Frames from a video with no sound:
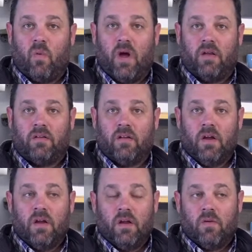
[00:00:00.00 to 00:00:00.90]
went,
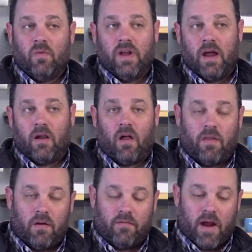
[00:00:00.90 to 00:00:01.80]
we had all
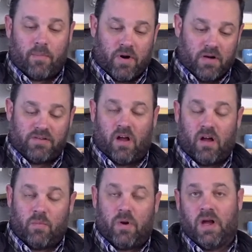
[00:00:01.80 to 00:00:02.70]
the evaporators
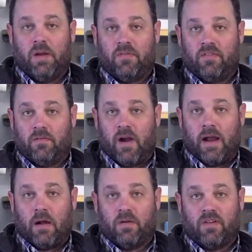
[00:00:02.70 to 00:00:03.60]
hung, piped,
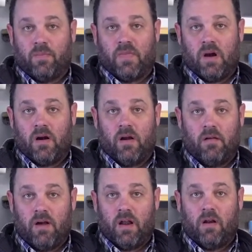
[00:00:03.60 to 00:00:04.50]
rack house up there,
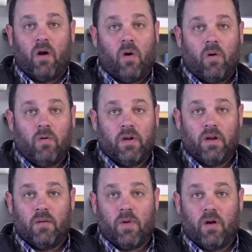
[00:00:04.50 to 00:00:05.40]
and ready to go
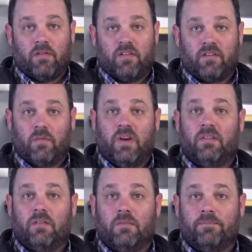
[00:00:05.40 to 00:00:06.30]
in about 6
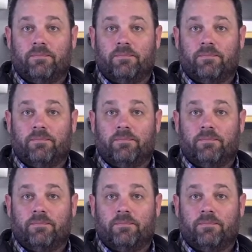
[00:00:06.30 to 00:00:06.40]
weeks.